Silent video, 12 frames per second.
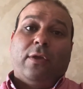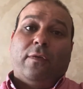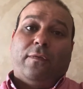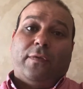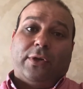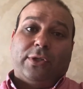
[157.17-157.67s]

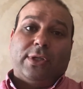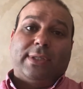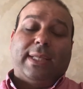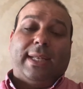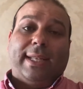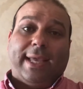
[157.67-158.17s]
versus
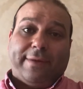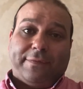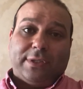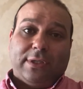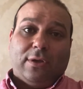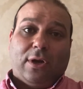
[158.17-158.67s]
the
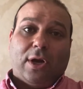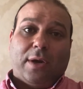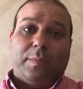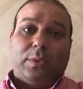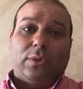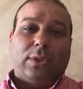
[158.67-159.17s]
left
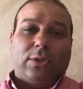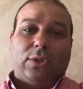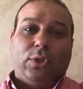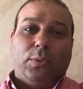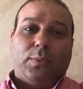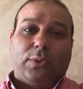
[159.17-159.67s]
arm, those are
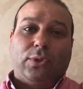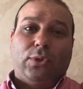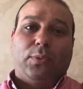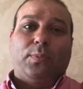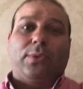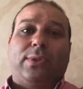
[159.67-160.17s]
super
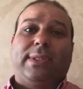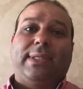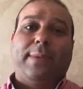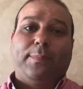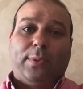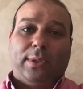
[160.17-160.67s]

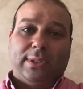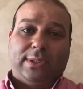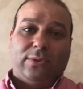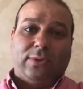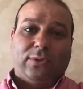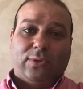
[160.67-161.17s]
simple
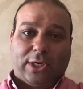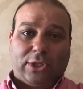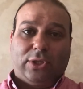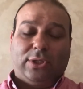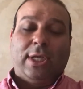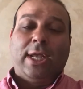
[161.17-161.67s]

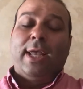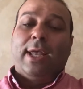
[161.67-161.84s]
structures,